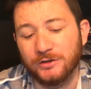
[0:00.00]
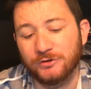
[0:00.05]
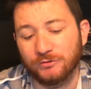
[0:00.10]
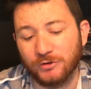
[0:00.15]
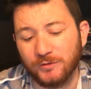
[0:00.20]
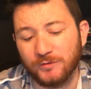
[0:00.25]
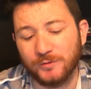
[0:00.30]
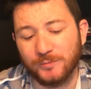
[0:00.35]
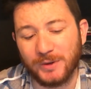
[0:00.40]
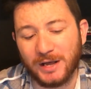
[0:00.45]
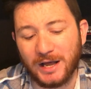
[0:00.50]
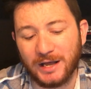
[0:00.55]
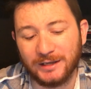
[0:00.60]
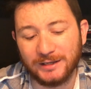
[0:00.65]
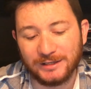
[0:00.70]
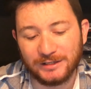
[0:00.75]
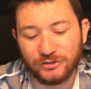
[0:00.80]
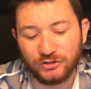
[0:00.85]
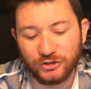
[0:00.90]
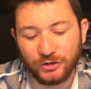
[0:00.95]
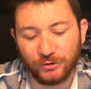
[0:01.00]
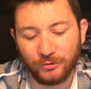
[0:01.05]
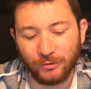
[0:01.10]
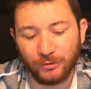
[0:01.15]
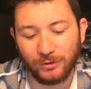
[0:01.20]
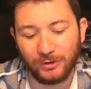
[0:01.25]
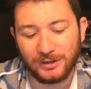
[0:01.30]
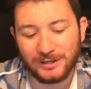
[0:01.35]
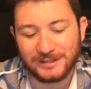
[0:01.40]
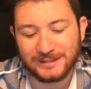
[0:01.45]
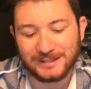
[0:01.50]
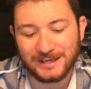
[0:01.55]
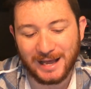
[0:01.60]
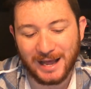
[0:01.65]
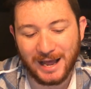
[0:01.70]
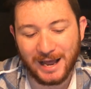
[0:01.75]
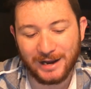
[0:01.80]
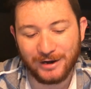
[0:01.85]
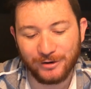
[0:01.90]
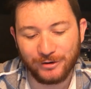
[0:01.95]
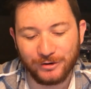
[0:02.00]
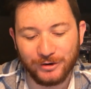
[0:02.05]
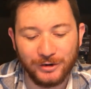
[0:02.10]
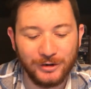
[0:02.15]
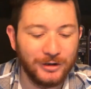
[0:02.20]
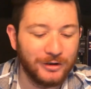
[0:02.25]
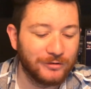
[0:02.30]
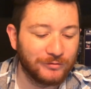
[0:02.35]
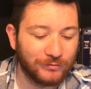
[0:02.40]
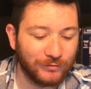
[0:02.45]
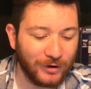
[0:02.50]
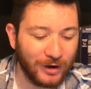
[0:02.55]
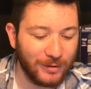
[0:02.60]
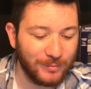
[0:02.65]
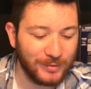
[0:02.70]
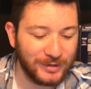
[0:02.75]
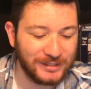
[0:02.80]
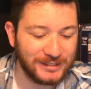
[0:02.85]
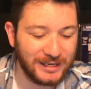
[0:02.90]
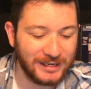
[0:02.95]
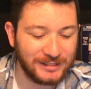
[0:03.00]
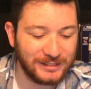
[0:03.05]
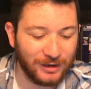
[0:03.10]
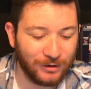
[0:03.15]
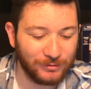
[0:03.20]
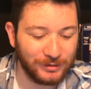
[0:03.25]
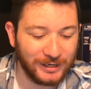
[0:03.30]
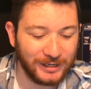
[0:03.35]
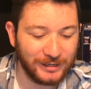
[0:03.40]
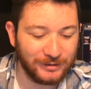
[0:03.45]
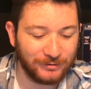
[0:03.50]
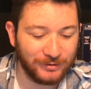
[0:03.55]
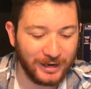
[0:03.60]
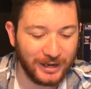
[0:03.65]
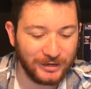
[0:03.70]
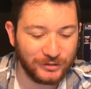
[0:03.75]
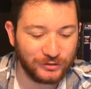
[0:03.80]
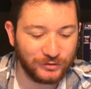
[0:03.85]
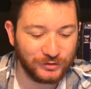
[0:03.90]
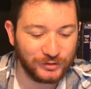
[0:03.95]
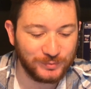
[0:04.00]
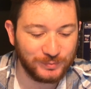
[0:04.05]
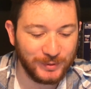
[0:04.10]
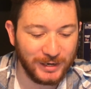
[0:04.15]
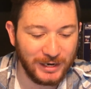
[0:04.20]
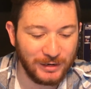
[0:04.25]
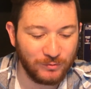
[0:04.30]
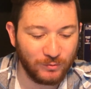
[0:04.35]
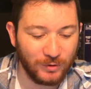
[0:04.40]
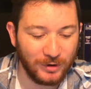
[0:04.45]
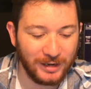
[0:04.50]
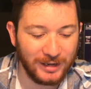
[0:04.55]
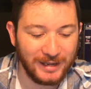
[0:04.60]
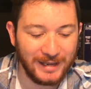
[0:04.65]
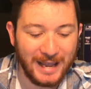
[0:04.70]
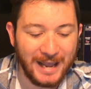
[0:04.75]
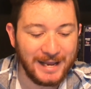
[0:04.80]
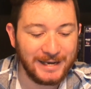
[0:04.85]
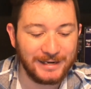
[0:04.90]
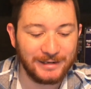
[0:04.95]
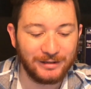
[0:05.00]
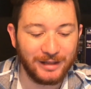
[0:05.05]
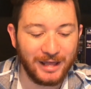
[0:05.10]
driven by General Tire from Daytona International Speedway. 80